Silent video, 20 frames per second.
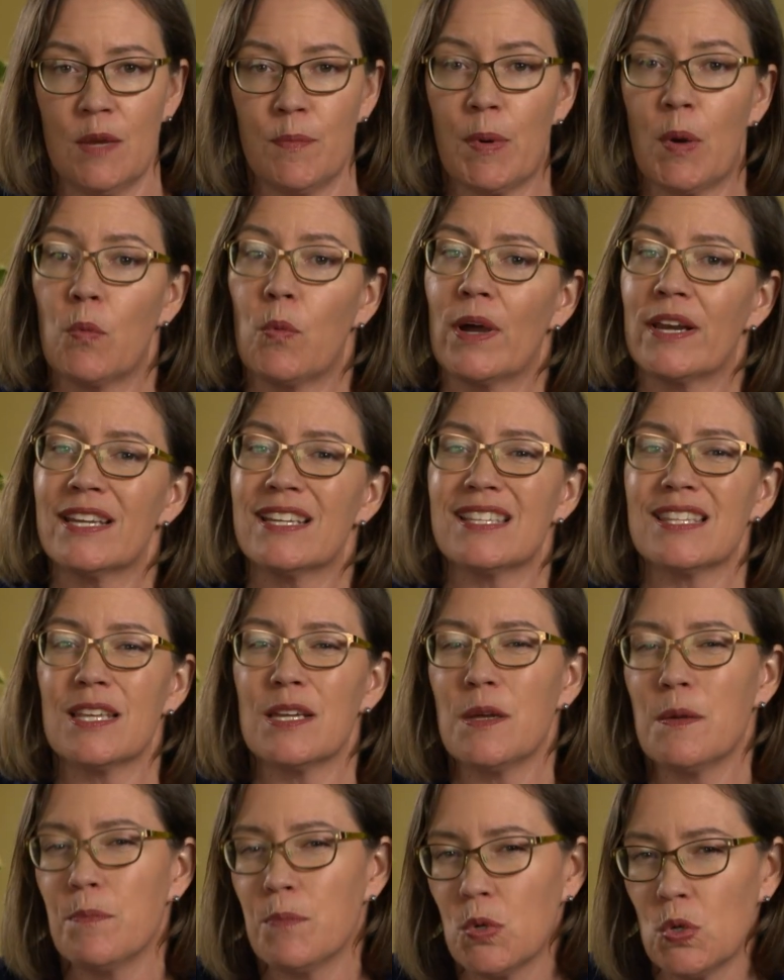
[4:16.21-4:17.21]
but what is
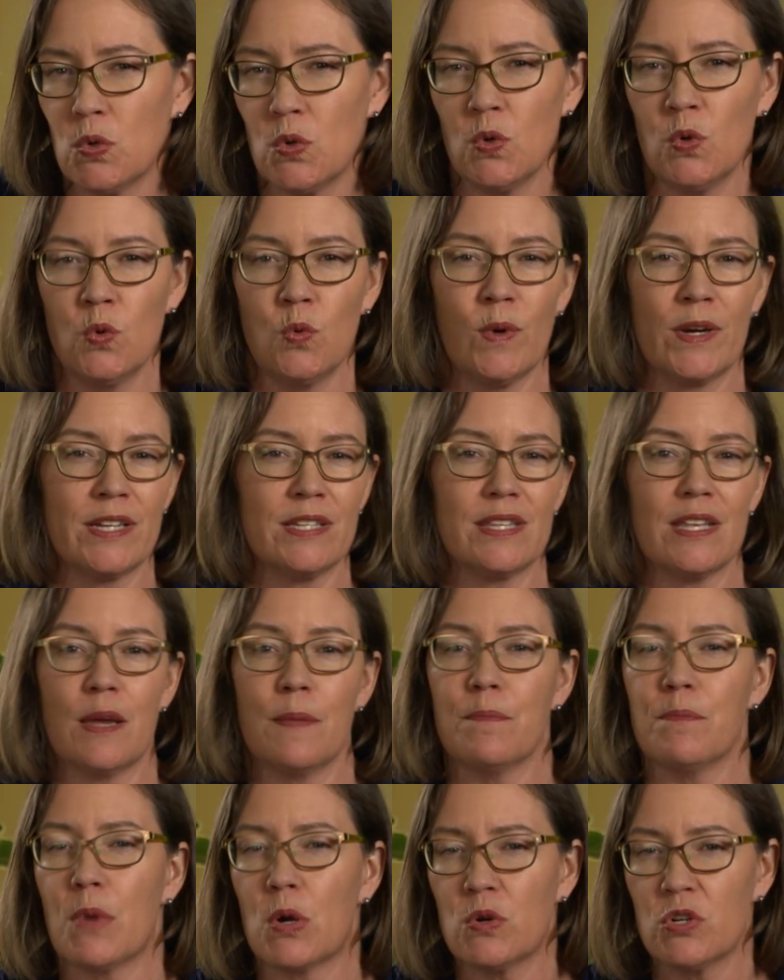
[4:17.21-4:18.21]
the mood? What is the
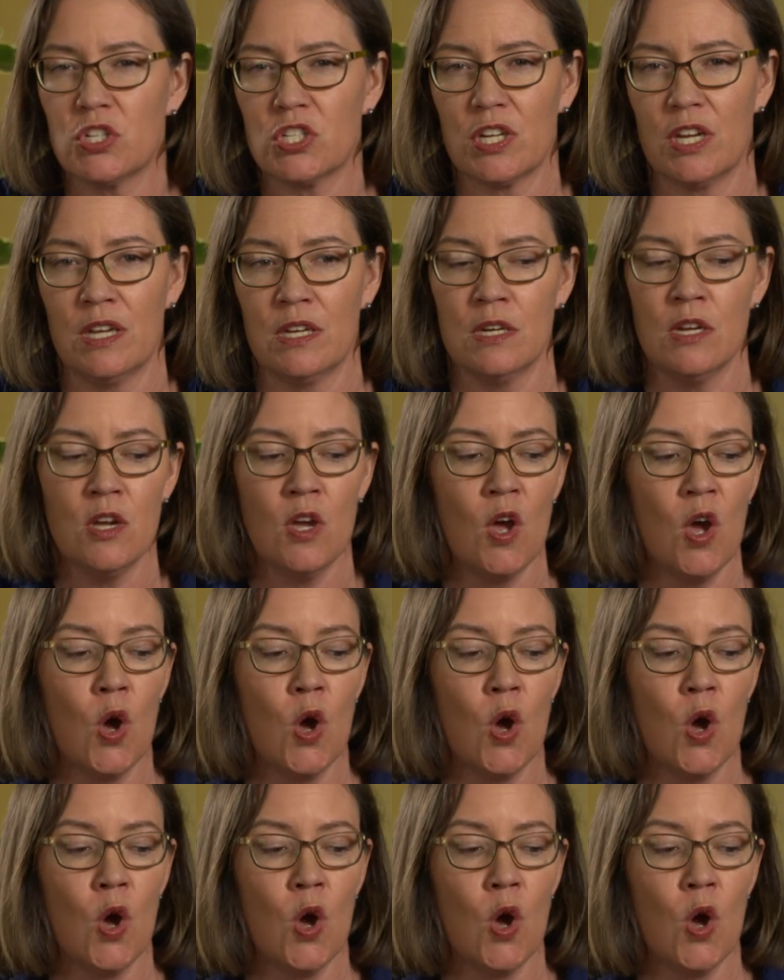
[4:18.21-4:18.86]
emotion?